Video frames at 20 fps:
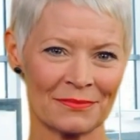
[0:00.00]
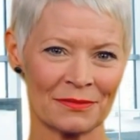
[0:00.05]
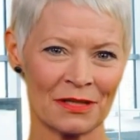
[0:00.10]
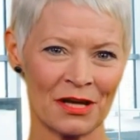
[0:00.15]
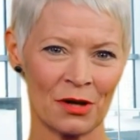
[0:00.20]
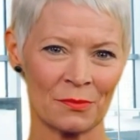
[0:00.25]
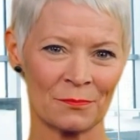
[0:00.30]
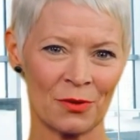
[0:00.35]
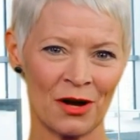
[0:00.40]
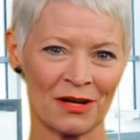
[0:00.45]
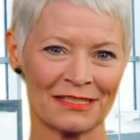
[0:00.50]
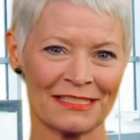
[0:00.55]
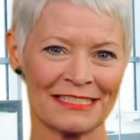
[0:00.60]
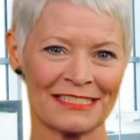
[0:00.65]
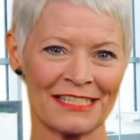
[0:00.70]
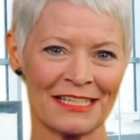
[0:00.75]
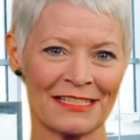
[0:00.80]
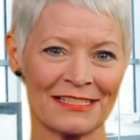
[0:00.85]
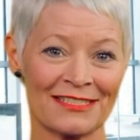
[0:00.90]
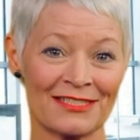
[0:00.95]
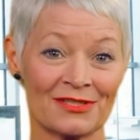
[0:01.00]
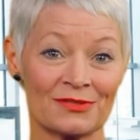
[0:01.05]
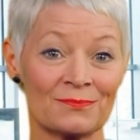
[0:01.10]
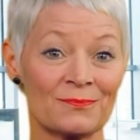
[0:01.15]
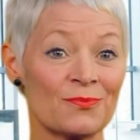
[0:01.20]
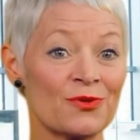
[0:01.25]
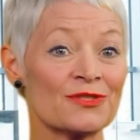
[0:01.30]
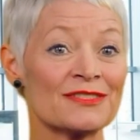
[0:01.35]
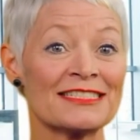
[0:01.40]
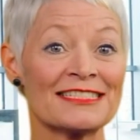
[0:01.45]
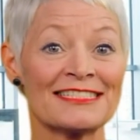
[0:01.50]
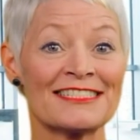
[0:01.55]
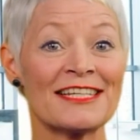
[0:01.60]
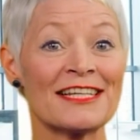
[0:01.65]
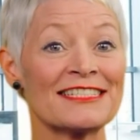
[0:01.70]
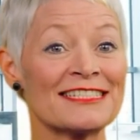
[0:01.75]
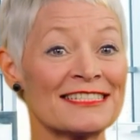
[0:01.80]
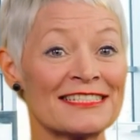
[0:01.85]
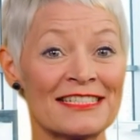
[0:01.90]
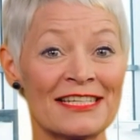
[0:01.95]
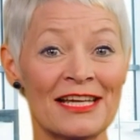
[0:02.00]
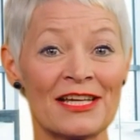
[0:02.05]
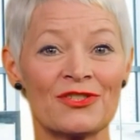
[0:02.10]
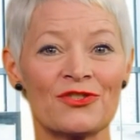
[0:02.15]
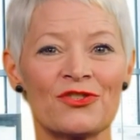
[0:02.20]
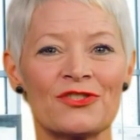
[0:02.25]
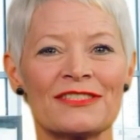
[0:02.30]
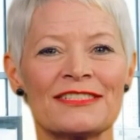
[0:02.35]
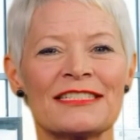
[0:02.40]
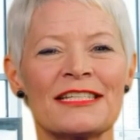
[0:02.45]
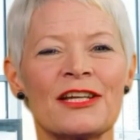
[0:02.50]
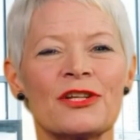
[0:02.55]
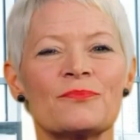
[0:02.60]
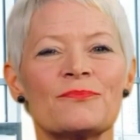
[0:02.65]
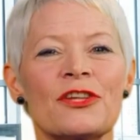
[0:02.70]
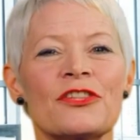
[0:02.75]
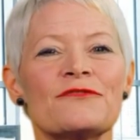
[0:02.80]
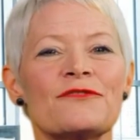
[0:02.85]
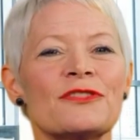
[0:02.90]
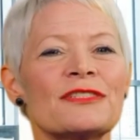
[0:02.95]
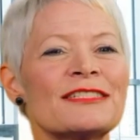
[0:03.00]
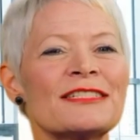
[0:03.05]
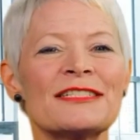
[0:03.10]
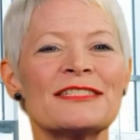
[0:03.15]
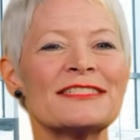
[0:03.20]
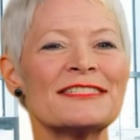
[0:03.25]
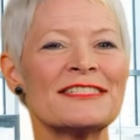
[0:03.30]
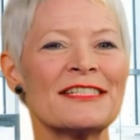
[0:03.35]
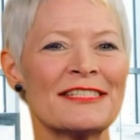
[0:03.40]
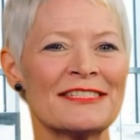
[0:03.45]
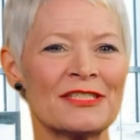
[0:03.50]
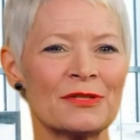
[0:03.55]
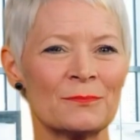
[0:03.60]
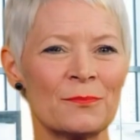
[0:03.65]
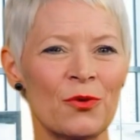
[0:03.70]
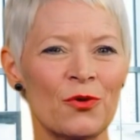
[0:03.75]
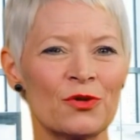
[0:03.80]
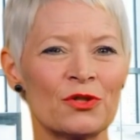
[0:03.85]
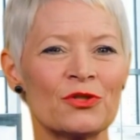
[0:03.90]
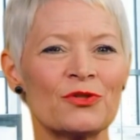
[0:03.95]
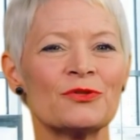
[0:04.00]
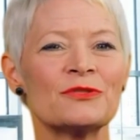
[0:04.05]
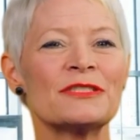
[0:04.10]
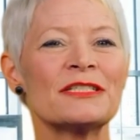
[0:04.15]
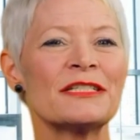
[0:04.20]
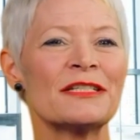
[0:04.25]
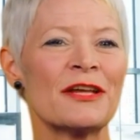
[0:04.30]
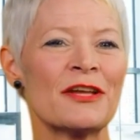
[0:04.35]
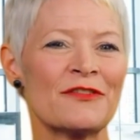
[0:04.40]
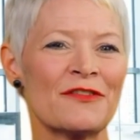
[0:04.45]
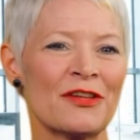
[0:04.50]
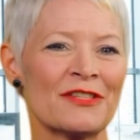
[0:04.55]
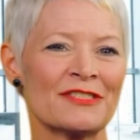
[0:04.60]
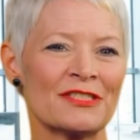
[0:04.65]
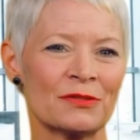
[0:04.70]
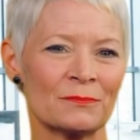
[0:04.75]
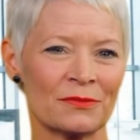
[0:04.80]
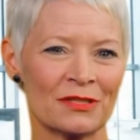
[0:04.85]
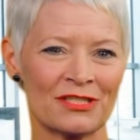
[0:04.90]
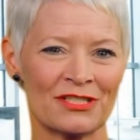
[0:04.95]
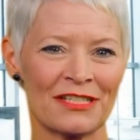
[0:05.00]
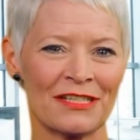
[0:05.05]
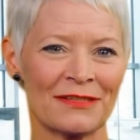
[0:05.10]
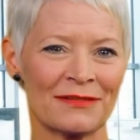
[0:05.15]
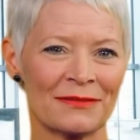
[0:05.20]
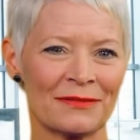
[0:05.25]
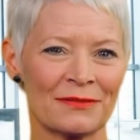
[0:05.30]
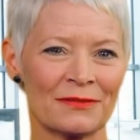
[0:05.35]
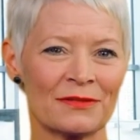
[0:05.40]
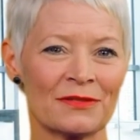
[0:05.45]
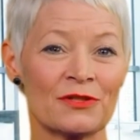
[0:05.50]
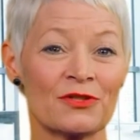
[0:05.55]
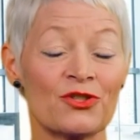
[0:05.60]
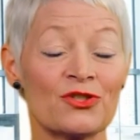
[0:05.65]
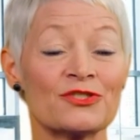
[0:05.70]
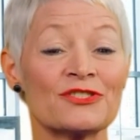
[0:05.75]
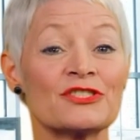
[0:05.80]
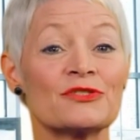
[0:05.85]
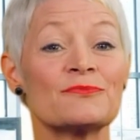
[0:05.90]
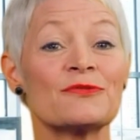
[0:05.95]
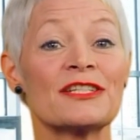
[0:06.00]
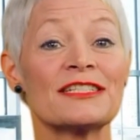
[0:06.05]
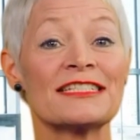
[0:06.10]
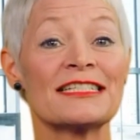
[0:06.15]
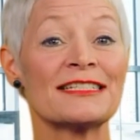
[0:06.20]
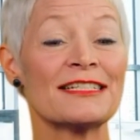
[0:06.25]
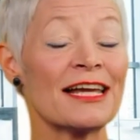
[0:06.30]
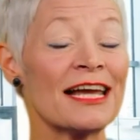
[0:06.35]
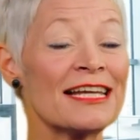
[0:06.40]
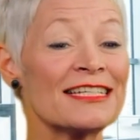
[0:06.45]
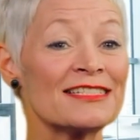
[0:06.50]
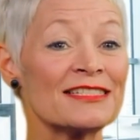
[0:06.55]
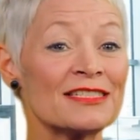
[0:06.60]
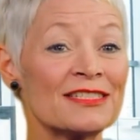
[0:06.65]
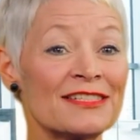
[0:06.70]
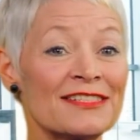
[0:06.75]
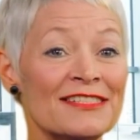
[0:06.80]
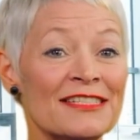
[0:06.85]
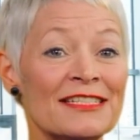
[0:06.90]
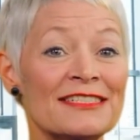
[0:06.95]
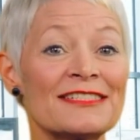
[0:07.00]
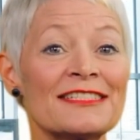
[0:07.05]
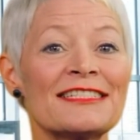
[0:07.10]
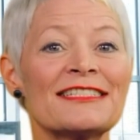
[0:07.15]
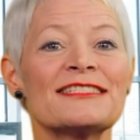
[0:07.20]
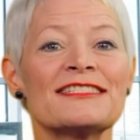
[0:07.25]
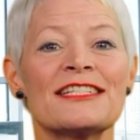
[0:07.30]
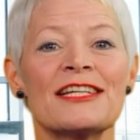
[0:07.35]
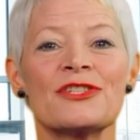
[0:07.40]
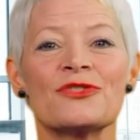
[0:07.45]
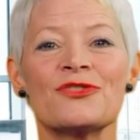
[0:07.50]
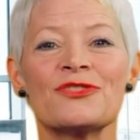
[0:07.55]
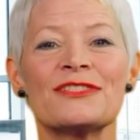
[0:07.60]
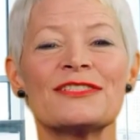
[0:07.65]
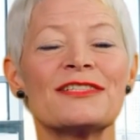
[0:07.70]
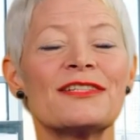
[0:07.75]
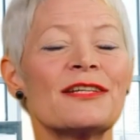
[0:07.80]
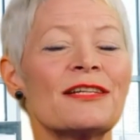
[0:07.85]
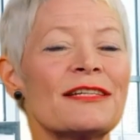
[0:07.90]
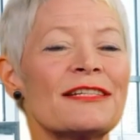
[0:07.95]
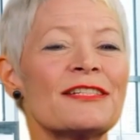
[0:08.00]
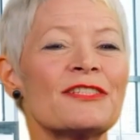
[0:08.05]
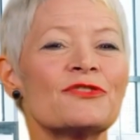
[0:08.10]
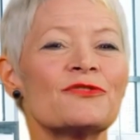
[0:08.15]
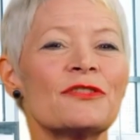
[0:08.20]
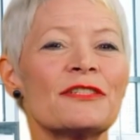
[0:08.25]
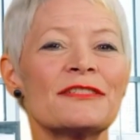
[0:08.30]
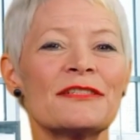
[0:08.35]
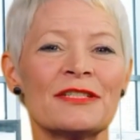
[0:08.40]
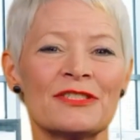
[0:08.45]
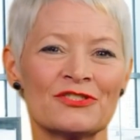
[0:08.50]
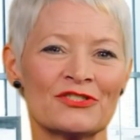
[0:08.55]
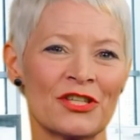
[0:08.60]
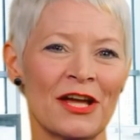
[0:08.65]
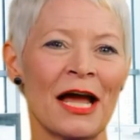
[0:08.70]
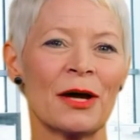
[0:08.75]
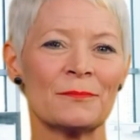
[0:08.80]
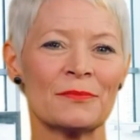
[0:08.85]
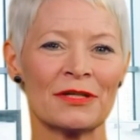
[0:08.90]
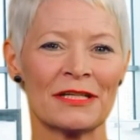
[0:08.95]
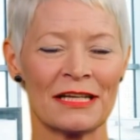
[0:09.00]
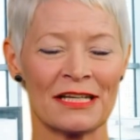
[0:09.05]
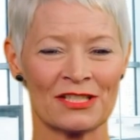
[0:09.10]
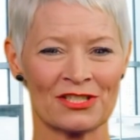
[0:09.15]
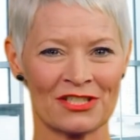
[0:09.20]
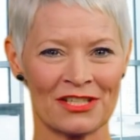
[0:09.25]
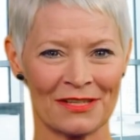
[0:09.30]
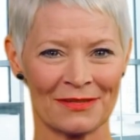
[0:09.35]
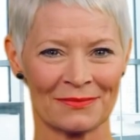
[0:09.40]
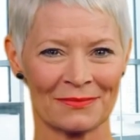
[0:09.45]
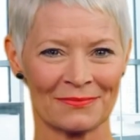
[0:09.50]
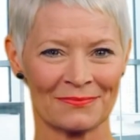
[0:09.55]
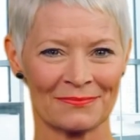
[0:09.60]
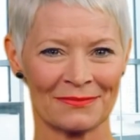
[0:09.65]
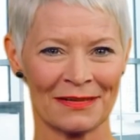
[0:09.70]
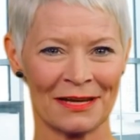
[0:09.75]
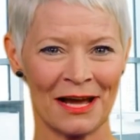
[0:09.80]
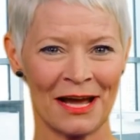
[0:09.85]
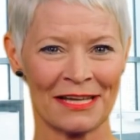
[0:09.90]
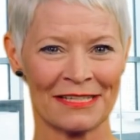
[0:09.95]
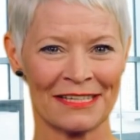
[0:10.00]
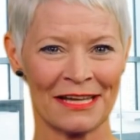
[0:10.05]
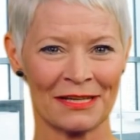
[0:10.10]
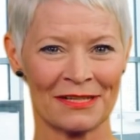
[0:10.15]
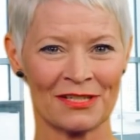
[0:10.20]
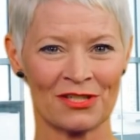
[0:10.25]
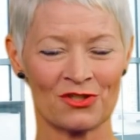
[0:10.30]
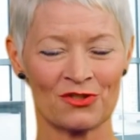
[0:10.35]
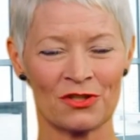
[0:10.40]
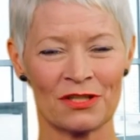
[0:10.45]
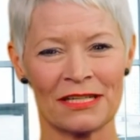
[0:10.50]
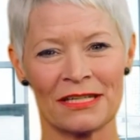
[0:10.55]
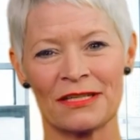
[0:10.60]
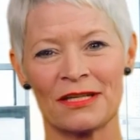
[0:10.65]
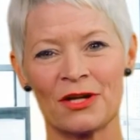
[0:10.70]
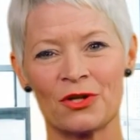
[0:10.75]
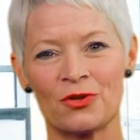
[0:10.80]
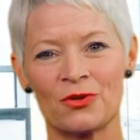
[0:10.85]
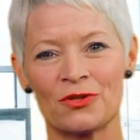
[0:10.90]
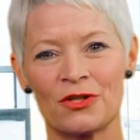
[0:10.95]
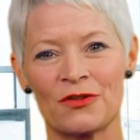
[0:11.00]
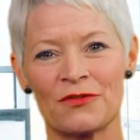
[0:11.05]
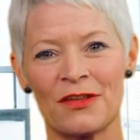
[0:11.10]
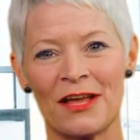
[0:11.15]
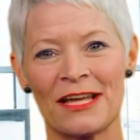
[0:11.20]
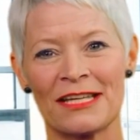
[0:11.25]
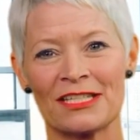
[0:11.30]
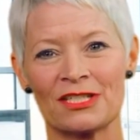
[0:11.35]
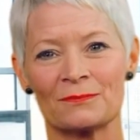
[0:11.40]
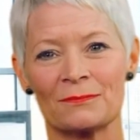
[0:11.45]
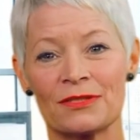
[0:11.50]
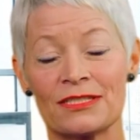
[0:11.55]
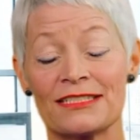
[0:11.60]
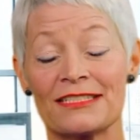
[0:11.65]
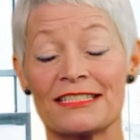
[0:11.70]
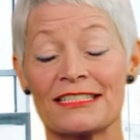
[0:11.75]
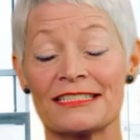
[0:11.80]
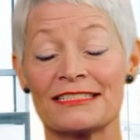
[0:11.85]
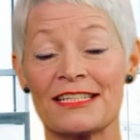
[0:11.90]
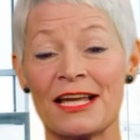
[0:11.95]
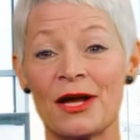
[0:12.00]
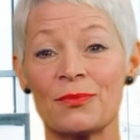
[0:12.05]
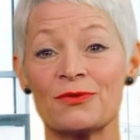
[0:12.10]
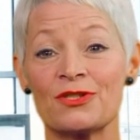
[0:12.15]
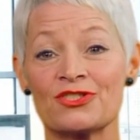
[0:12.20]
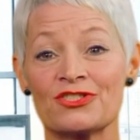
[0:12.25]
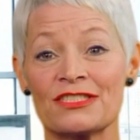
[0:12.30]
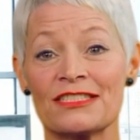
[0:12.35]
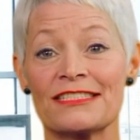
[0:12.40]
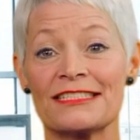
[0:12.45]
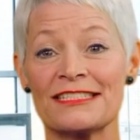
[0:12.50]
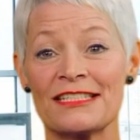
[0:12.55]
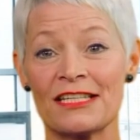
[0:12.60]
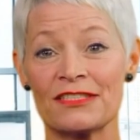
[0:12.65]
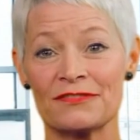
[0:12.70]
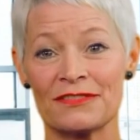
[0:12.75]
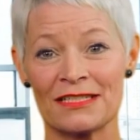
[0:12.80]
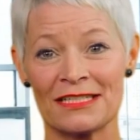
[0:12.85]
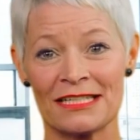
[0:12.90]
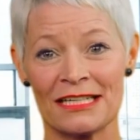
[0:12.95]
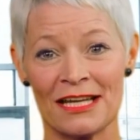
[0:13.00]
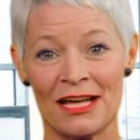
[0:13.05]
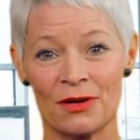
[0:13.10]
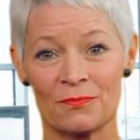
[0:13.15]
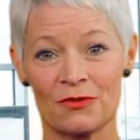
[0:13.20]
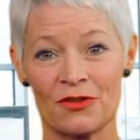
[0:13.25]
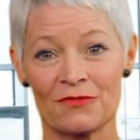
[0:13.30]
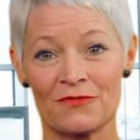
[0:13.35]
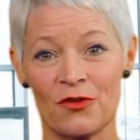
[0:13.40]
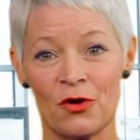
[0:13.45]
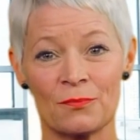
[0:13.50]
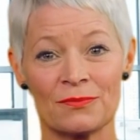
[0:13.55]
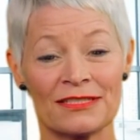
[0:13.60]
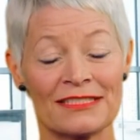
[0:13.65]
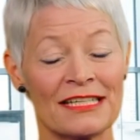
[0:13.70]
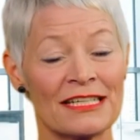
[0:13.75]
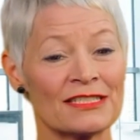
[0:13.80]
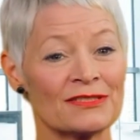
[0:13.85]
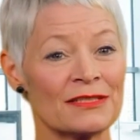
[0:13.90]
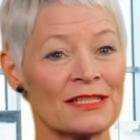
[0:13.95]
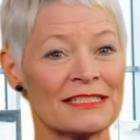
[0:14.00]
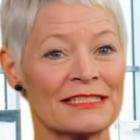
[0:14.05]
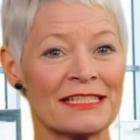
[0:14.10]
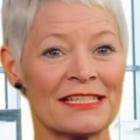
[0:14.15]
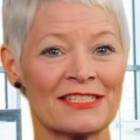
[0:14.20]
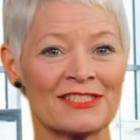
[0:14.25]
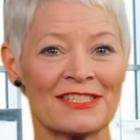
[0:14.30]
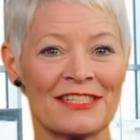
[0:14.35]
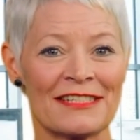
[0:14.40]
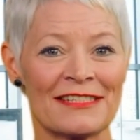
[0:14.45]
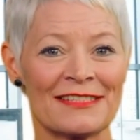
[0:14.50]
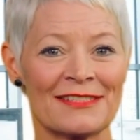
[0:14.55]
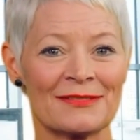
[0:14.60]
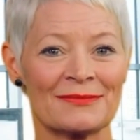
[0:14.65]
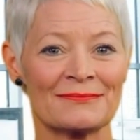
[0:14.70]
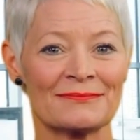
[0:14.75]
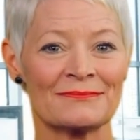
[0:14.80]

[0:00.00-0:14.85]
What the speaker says: In Part 6, we'll discuss standards and references that support your de novo submission. Using recognized consensus standards strengthens your application by demonstrating that your device meets established safety and performance expectations.